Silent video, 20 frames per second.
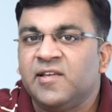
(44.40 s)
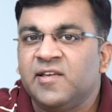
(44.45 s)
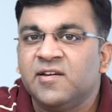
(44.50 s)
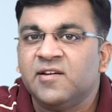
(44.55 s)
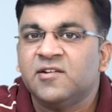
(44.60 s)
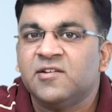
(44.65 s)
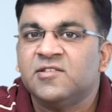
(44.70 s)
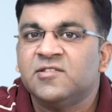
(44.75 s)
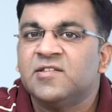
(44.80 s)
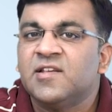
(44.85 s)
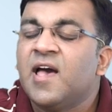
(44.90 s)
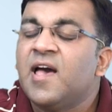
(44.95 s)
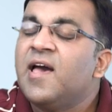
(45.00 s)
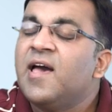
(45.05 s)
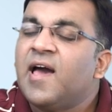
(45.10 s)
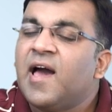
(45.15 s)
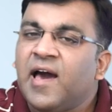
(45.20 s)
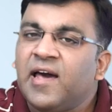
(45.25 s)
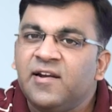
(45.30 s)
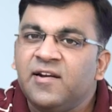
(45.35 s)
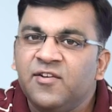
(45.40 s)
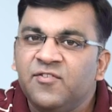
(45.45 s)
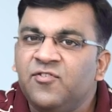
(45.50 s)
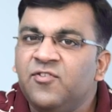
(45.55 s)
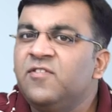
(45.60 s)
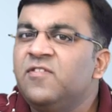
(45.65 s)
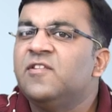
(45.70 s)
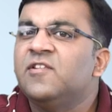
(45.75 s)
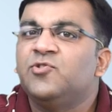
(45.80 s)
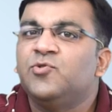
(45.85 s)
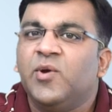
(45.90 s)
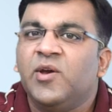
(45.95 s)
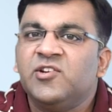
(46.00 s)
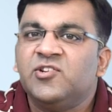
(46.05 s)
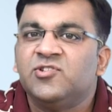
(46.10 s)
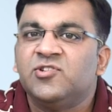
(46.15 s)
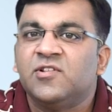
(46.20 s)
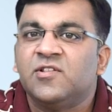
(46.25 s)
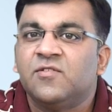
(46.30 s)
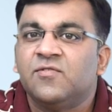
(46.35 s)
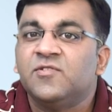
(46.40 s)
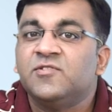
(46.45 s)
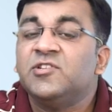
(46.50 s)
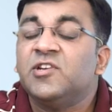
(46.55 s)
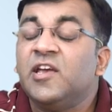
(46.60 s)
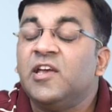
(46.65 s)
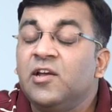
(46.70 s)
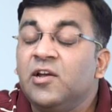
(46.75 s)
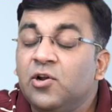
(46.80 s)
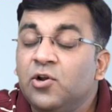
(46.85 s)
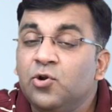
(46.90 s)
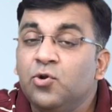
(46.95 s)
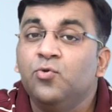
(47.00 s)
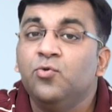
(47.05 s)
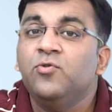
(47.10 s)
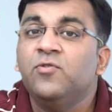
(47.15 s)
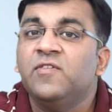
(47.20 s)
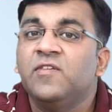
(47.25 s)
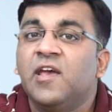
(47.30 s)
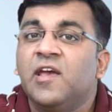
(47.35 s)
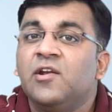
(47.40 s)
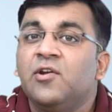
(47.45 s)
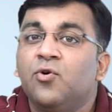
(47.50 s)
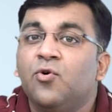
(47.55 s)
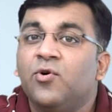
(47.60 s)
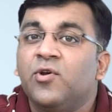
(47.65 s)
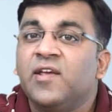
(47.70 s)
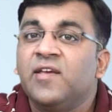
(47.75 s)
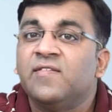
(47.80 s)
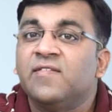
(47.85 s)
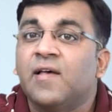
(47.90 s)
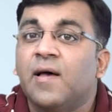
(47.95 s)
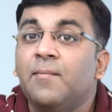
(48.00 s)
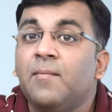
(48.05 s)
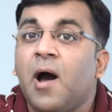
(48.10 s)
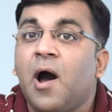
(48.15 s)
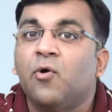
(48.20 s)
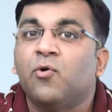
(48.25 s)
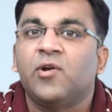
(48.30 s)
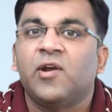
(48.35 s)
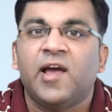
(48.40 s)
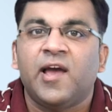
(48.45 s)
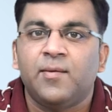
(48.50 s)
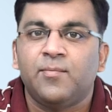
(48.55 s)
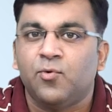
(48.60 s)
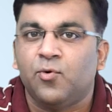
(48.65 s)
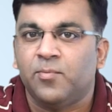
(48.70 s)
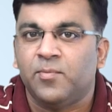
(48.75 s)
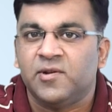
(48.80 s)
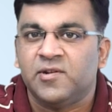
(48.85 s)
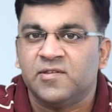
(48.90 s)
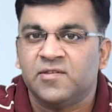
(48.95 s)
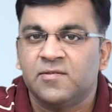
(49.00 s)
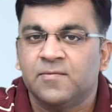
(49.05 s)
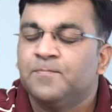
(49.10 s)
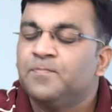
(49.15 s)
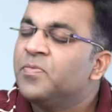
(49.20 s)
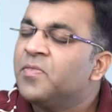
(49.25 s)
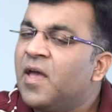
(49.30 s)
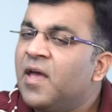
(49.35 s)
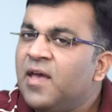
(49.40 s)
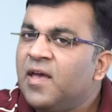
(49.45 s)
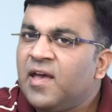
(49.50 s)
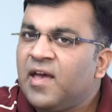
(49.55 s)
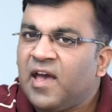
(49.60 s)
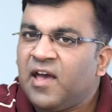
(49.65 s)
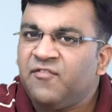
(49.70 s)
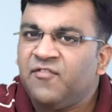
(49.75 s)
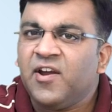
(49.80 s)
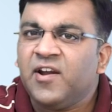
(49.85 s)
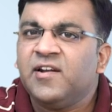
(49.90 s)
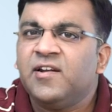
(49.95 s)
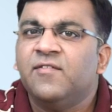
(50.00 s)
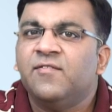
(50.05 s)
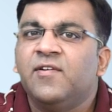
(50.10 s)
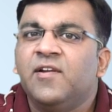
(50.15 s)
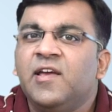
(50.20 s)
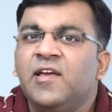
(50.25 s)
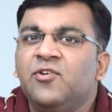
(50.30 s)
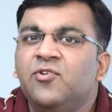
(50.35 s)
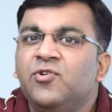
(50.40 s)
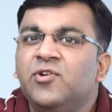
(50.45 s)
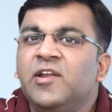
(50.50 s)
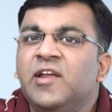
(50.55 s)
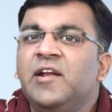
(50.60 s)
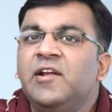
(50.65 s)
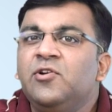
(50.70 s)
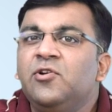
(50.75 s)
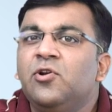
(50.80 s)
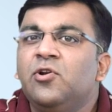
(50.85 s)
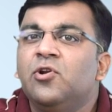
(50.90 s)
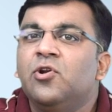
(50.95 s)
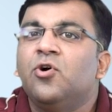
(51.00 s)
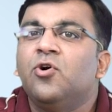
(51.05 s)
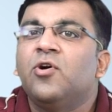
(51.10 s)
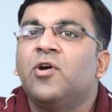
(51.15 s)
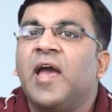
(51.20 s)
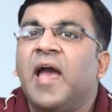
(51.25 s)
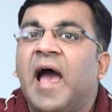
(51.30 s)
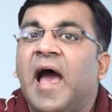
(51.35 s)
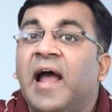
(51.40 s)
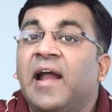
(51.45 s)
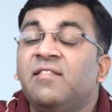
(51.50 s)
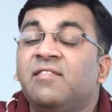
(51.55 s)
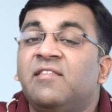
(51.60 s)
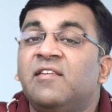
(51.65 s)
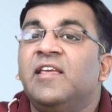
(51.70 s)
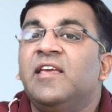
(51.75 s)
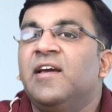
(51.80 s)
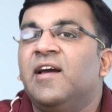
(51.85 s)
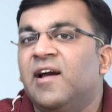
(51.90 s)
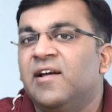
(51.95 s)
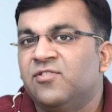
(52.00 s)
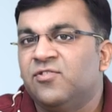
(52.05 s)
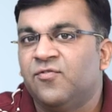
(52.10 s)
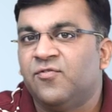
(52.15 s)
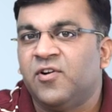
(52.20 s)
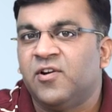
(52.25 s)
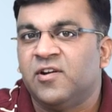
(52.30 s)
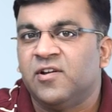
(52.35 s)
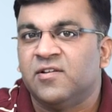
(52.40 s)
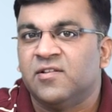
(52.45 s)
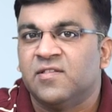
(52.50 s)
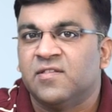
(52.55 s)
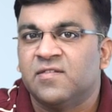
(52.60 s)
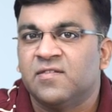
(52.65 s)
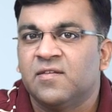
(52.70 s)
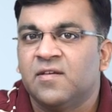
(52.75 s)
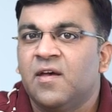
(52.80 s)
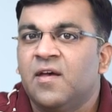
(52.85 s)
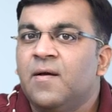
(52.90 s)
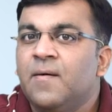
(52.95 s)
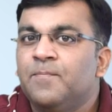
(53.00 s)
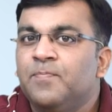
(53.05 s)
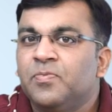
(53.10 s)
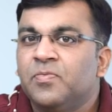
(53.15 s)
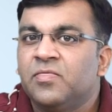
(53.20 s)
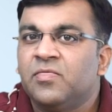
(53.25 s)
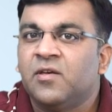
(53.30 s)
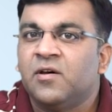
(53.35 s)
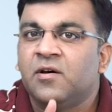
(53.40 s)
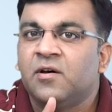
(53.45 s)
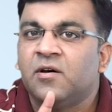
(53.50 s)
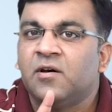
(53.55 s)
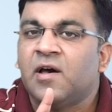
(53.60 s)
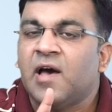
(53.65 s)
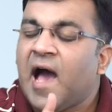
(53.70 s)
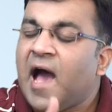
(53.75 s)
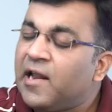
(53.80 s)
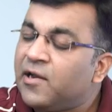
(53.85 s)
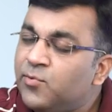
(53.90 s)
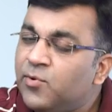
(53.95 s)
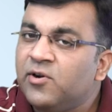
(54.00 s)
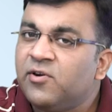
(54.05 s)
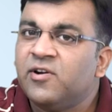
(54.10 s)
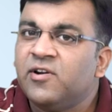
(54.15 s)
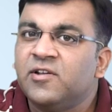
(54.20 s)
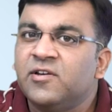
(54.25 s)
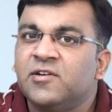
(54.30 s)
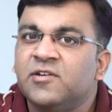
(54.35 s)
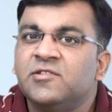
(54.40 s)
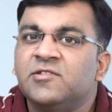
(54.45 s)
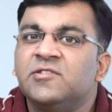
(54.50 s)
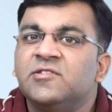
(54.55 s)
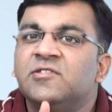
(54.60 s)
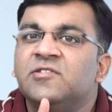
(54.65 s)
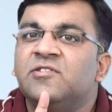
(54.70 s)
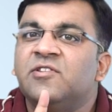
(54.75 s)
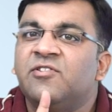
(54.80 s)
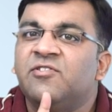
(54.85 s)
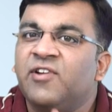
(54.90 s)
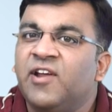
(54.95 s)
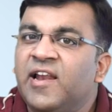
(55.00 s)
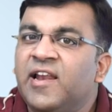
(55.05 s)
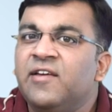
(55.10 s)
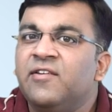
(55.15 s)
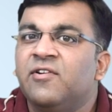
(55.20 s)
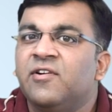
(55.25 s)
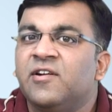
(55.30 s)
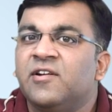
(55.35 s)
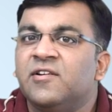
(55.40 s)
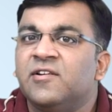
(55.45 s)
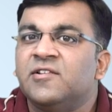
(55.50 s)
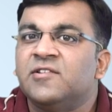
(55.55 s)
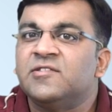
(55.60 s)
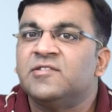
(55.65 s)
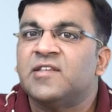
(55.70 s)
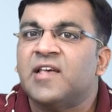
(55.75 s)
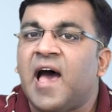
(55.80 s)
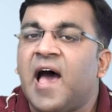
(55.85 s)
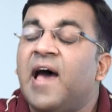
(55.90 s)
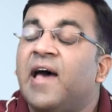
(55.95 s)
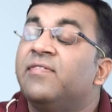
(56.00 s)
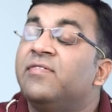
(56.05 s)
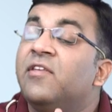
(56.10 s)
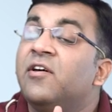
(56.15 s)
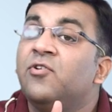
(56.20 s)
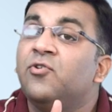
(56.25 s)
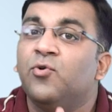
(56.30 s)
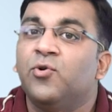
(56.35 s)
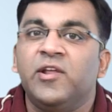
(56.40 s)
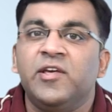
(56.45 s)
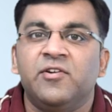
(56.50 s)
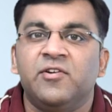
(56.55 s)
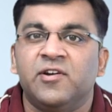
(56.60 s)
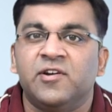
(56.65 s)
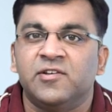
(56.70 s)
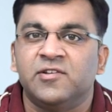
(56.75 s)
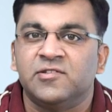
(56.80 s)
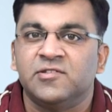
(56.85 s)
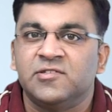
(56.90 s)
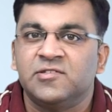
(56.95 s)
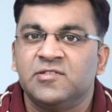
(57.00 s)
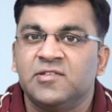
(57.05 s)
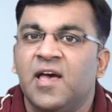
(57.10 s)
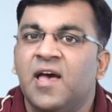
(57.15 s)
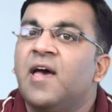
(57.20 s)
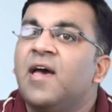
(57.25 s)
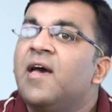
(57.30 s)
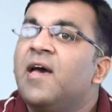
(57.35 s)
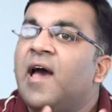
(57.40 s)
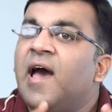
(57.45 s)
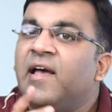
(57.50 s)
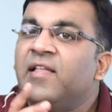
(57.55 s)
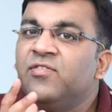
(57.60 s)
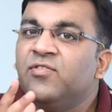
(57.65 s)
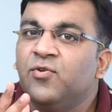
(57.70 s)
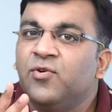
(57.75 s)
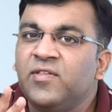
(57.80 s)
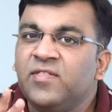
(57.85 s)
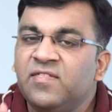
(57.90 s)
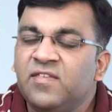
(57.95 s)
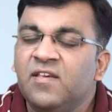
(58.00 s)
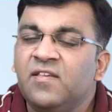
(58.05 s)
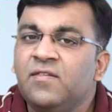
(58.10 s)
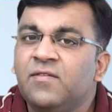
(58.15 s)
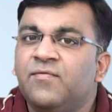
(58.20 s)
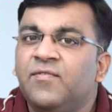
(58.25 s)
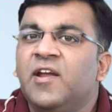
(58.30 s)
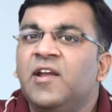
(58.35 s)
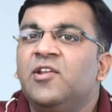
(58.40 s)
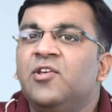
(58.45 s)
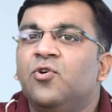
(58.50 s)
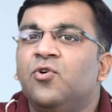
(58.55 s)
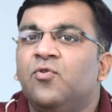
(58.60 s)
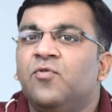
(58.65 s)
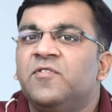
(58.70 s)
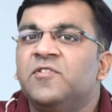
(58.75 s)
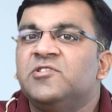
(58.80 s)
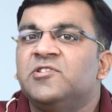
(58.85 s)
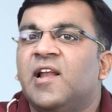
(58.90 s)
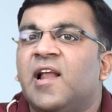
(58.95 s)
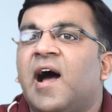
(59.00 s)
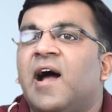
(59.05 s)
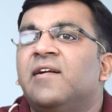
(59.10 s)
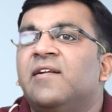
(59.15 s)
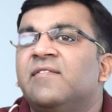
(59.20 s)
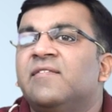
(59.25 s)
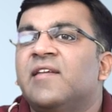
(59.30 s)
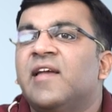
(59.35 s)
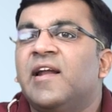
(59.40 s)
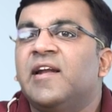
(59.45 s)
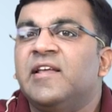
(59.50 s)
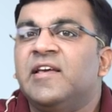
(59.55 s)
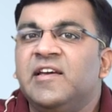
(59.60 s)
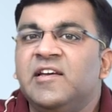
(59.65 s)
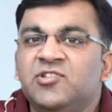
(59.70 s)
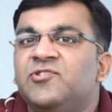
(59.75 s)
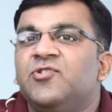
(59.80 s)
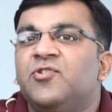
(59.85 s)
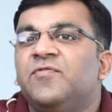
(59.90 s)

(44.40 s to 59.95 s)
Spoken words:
years and in different situations, which includes ignoring some outlier moments. Effectively, you need to look at three kinds of returns: the annual returns, the trailing returns, and the rolling returns. And so in this video, we shall understand each